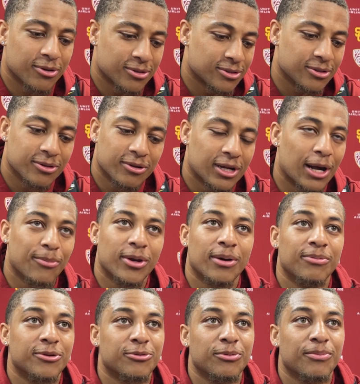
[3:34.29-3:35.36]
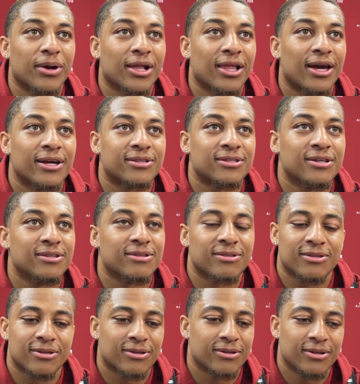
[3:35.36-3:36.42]
So coming up, this will be my last season,
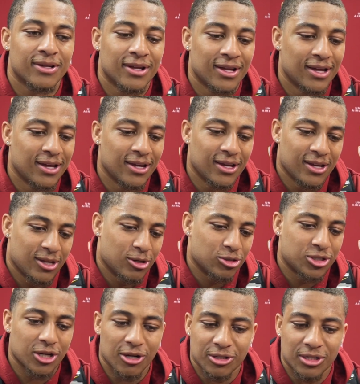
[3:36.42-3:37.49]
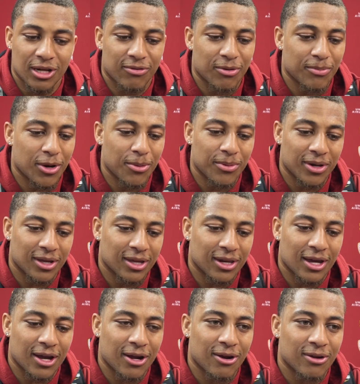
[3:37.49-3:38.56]
so, you know, cherishing every moment and getting
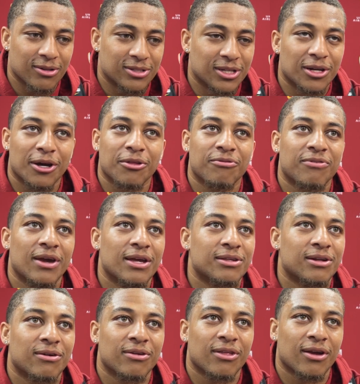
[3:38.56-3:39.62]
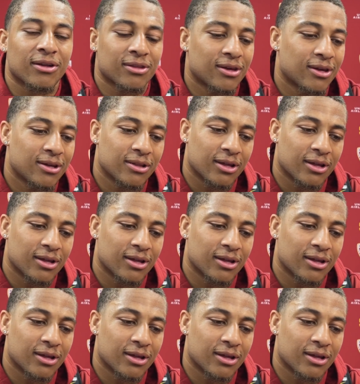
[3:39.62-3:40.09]
out here and seeing all the fans and everything like that.